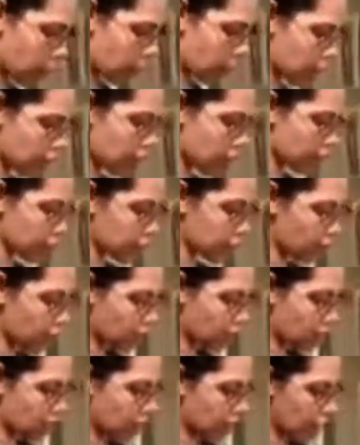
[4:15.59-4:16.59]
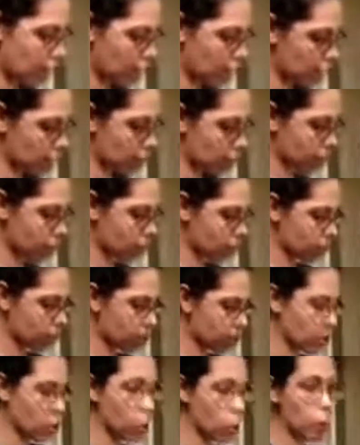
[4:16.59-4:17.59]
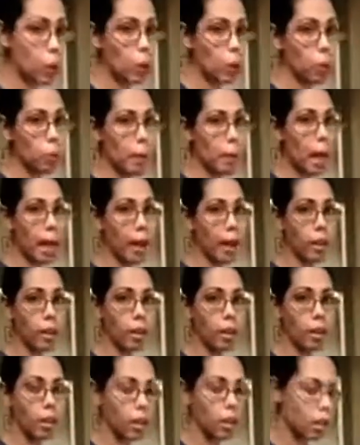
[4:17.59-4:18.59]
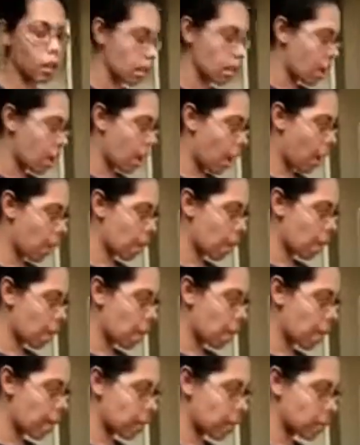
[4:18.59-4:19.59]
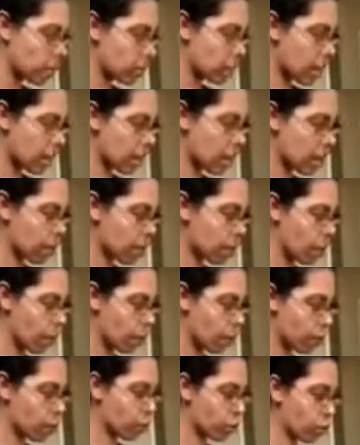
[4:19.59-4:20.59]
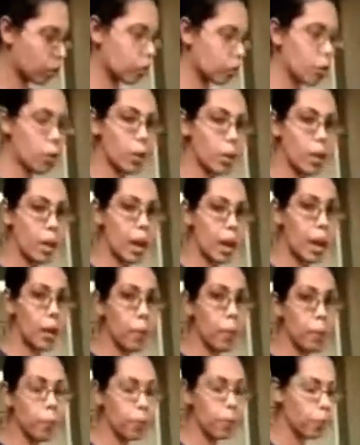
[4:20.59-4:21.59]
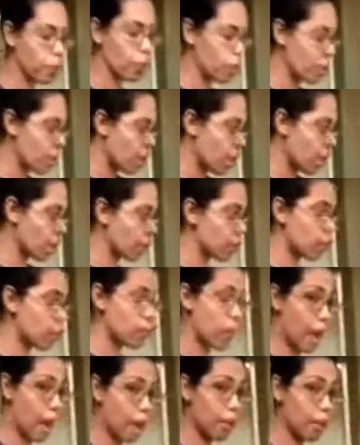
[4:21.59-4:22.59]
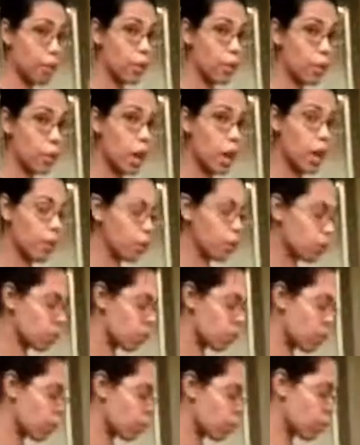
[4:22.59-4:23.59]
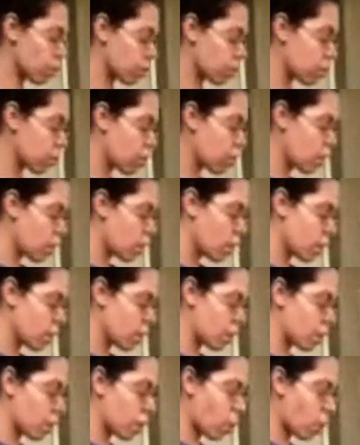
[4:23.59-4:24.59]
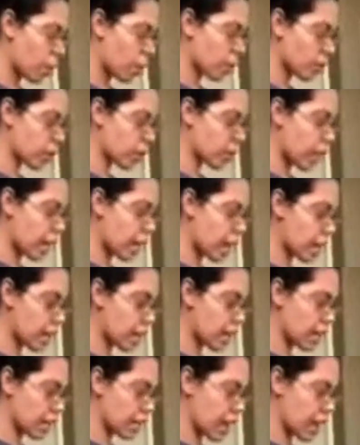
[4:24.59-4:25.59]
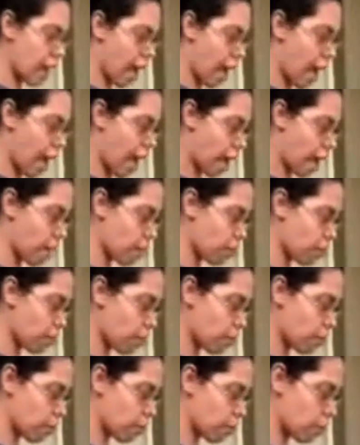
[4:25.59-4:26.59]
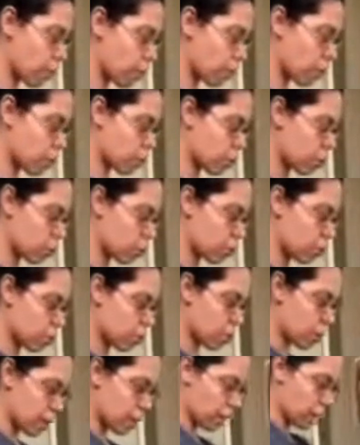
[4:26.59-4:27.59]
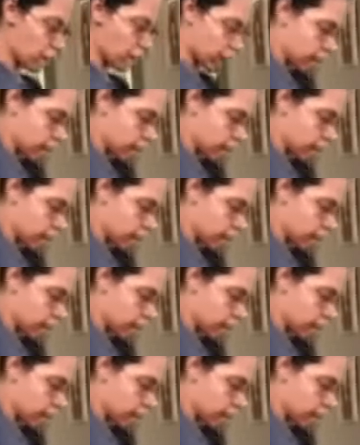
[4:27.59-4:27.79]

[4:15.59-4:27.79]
way it's not inclined or it's going to wiggle back. I'm about to take off all the kernels going down. If you do not feel comfortable, you can always cut it in half. Let me show you real quick.